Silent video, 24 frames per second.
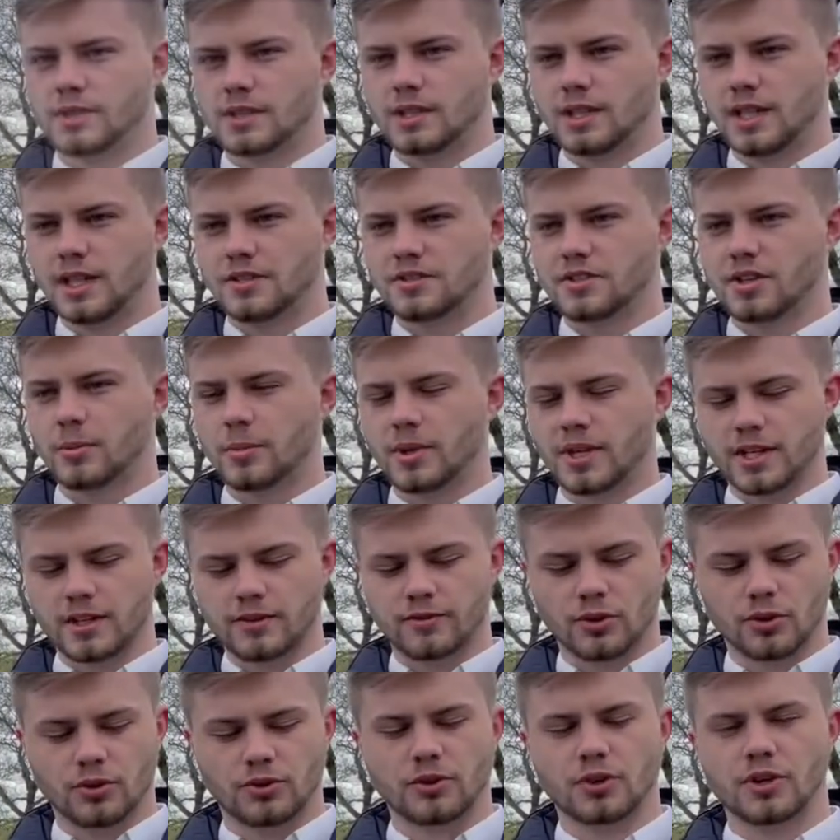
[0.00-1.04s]
At the top here, you've
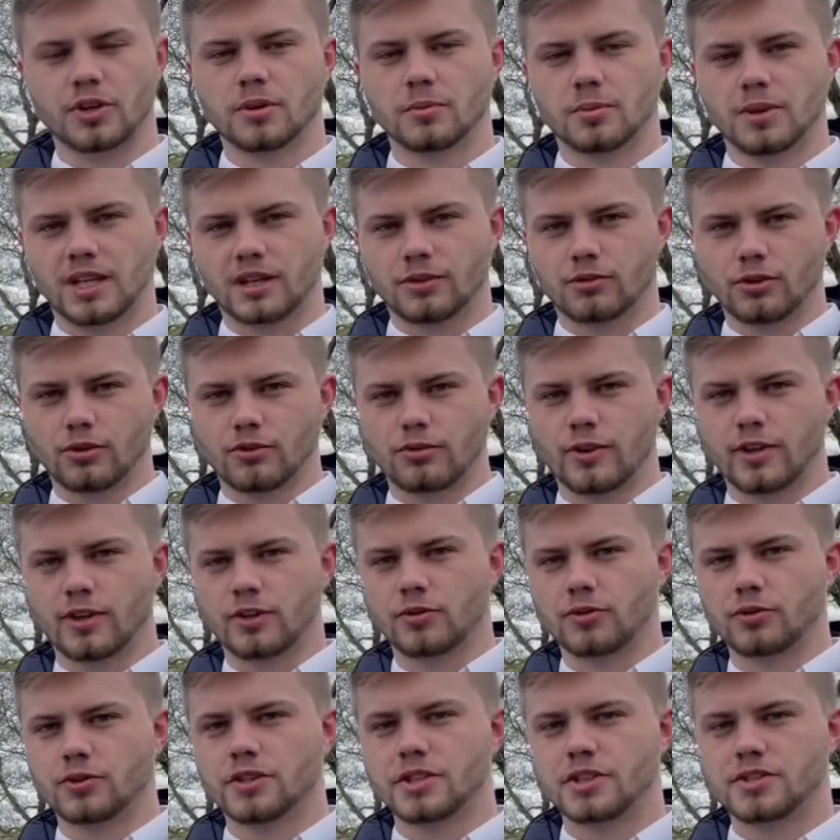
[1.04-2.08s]
also got the black roof rails
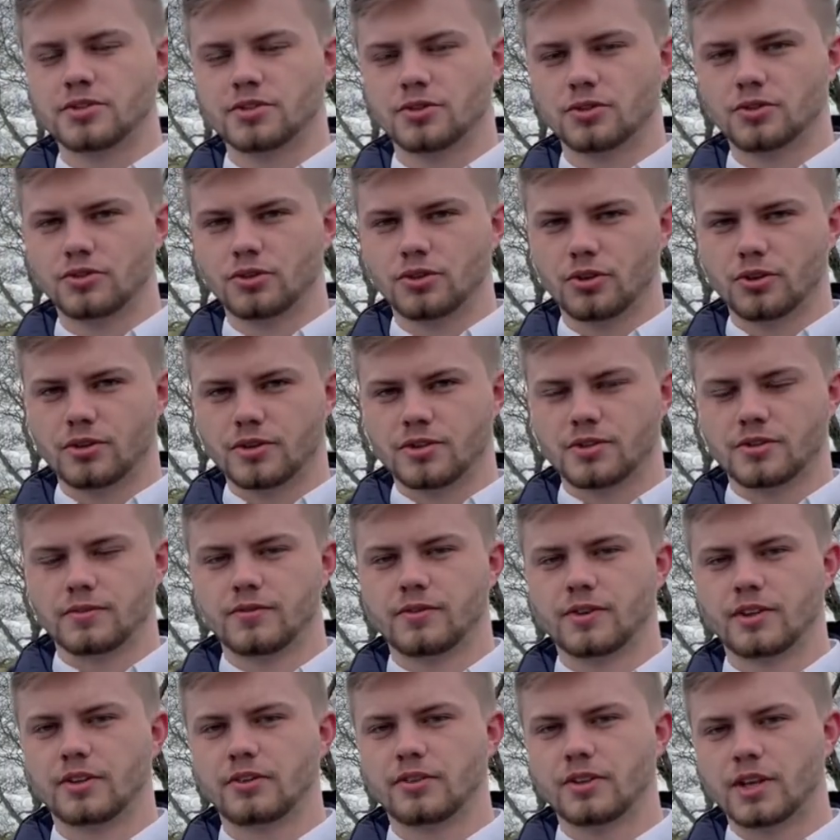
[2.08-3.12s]
for additional storage and
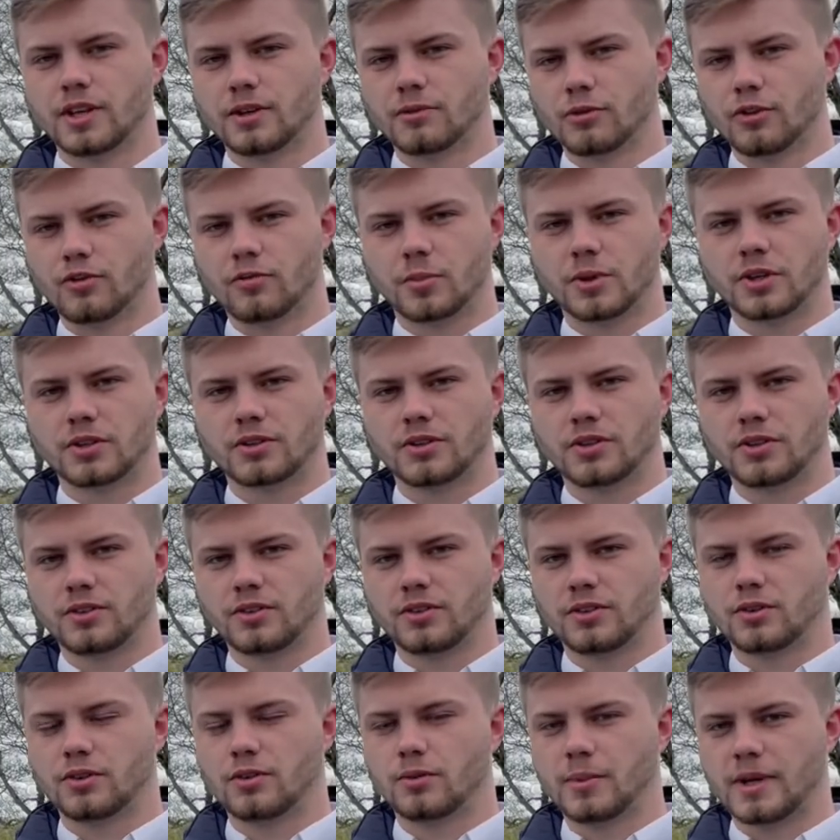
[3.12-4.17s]
things like roof boxes
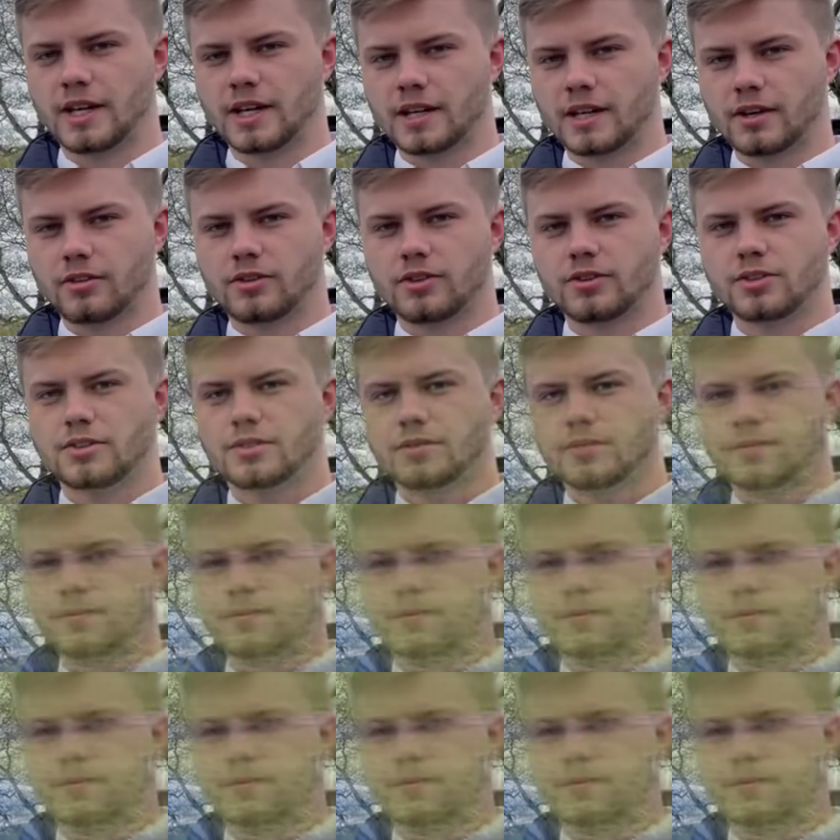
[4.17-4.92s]
or bike carriers. So